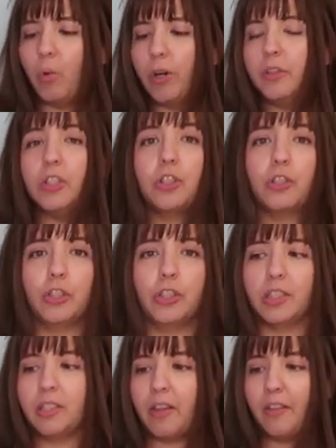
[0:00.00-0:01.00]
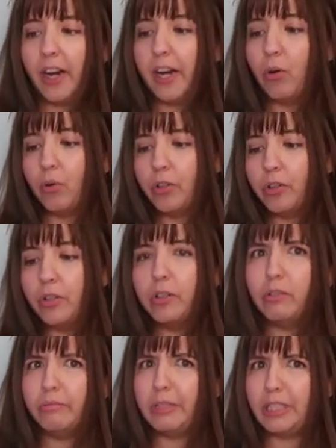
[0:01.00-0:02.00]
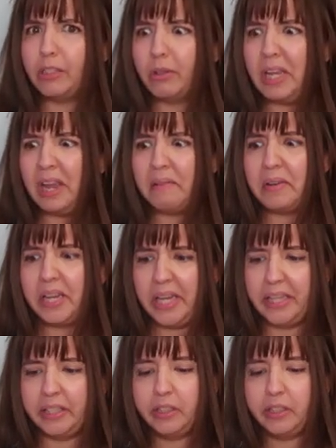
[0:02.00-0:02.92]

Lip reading: one of the skirts that I ordered. It's quite heavy.